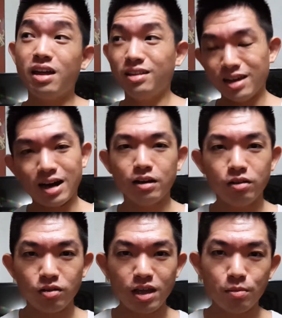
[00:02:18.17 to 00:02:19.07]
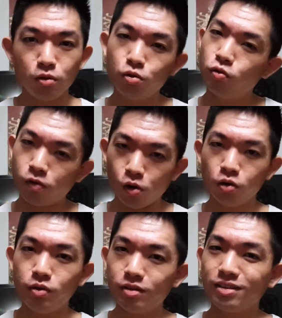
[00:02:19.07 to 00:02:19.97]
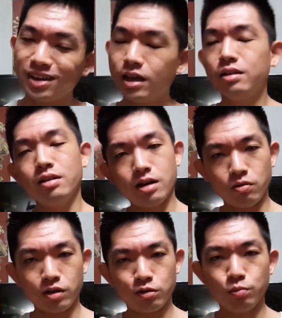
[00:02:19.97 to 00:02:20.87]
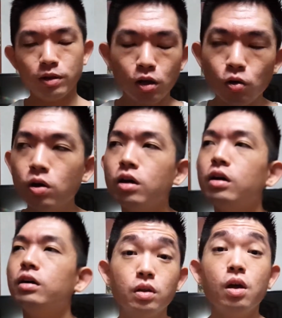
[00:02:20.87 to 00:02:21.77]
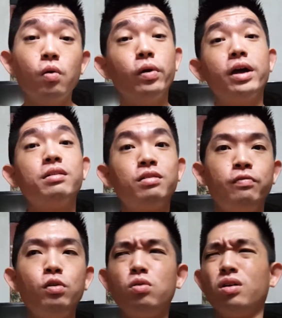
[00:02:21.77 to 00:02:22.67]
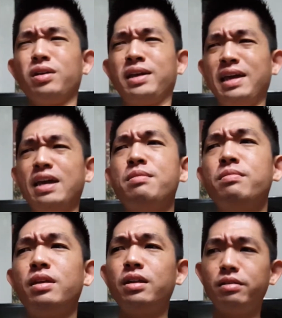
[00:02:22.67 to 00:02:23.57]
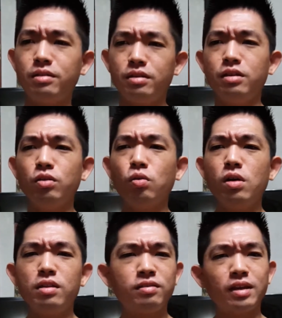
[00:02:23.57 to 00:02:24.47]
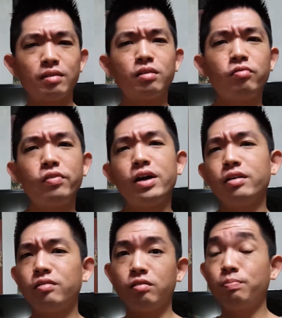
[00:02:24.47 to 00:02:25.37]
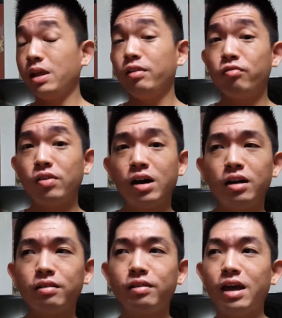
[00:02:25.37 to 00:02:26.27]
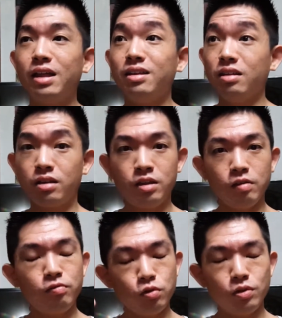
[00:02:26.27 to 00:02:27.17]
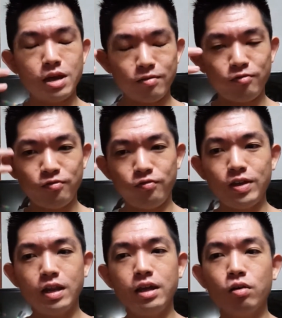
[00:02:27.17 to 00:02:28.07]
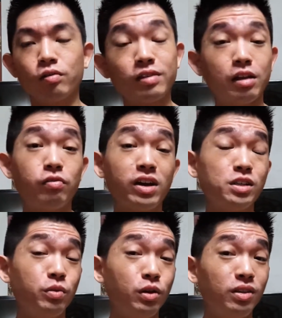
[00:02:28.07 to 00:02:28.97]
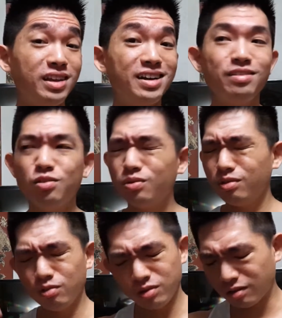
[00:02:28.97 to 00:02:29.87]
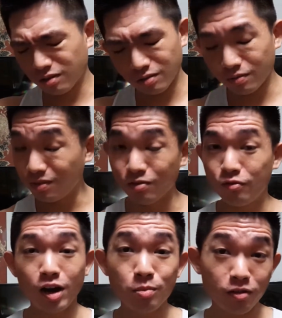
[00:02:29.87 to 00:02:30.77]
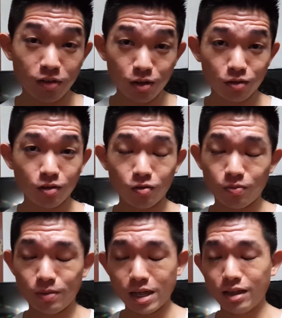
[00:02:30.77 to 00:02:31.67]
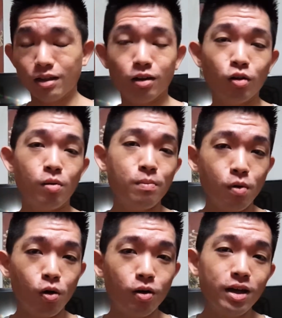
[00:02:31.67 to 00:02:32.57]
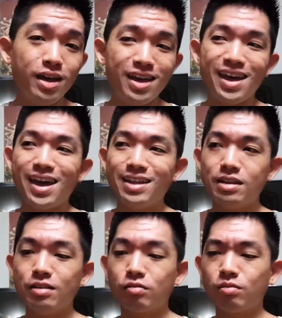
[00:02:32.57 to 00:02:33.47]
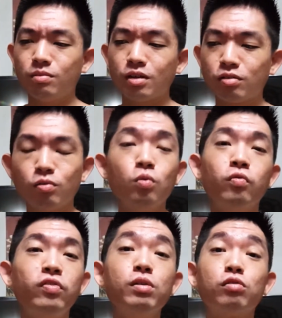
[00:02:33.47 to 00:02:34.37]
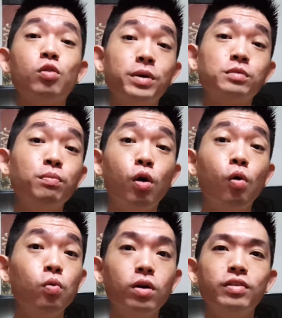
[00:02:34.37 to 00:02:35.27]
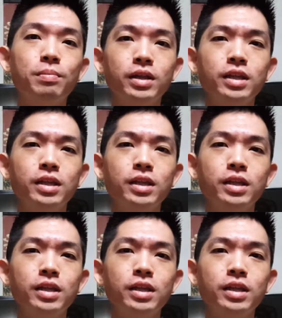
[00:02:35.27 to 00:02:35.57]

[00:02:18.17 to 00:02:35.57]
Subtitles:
And they're harder to table too, for all the reasons again I'll get to below. Whereas if you got a game that sets up fast, is played fast, and it gives you that feeling of satisfaction when you're done, you just invariably find yourself playing it a lot more, and it's just feels so much more worth the